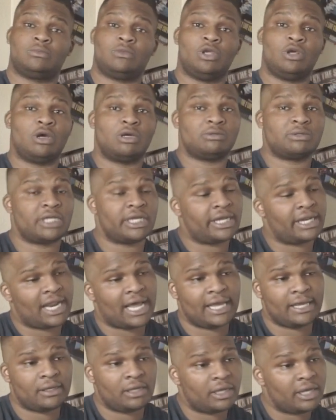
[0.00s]
You know what I'm saying?
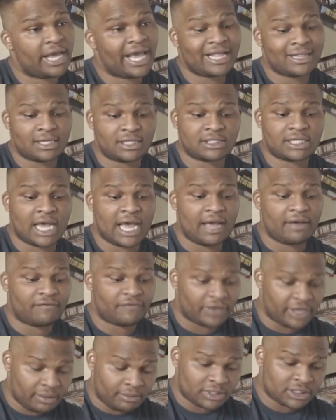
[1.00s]
Like at the time
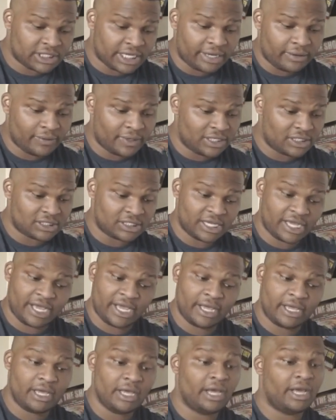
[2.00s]
for him to say what he
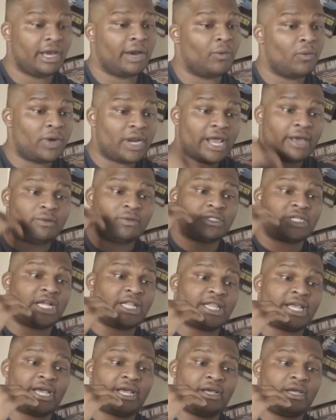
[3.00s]
said when they was
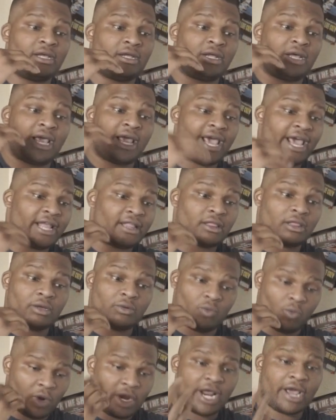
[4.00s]
at that at
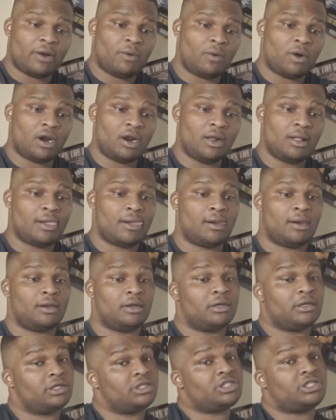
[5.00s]
the where they were
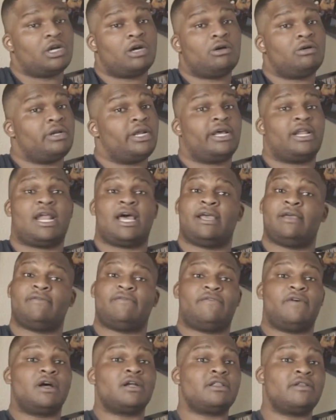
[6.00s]
mm-hmm. showed that like
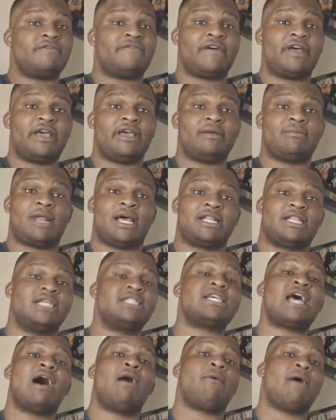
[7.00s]
fuck the fame, like
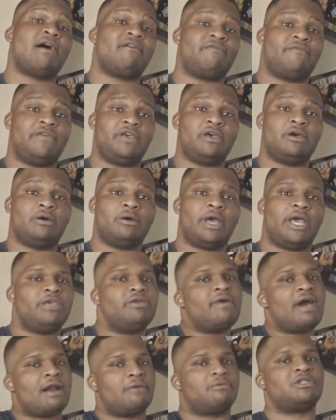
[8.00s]
this how I feel, and
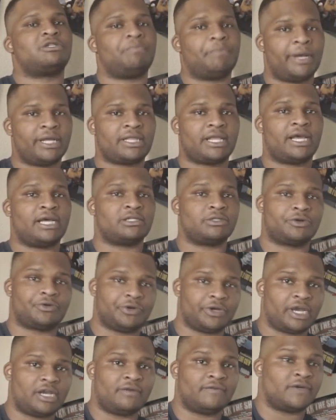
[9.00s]
you gotta respect it as a
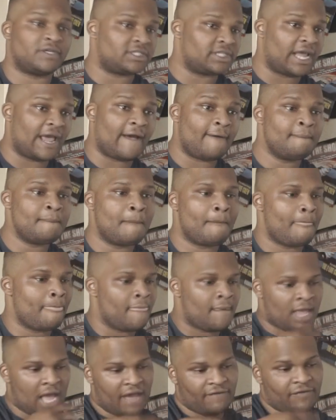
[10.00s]
creative. because now
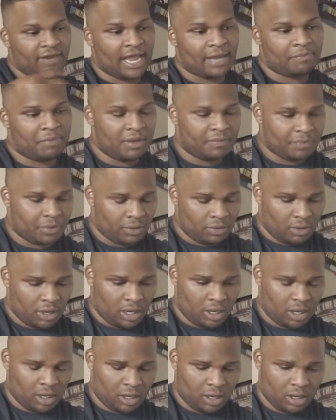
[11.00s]
I feel like people
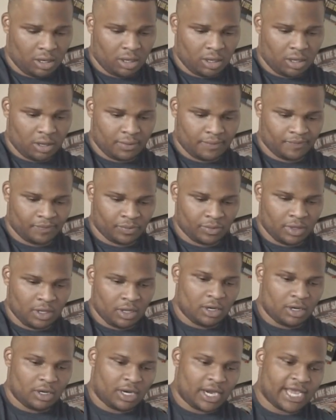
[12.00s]
uh,
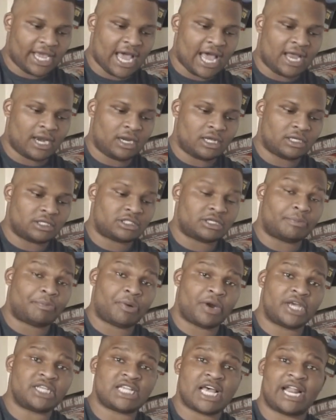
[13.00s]
they kind of
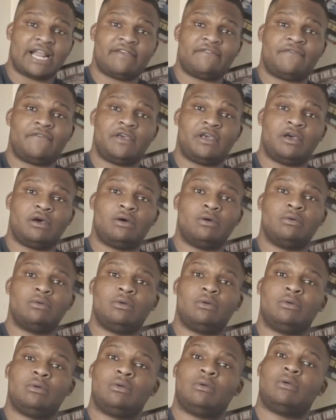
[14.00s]
suppress how they feel,
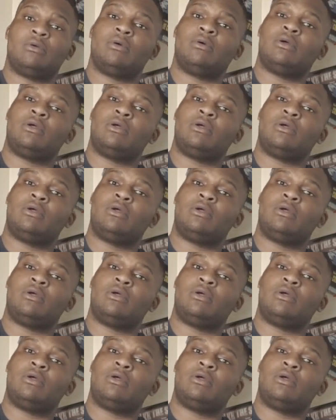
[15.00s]
right?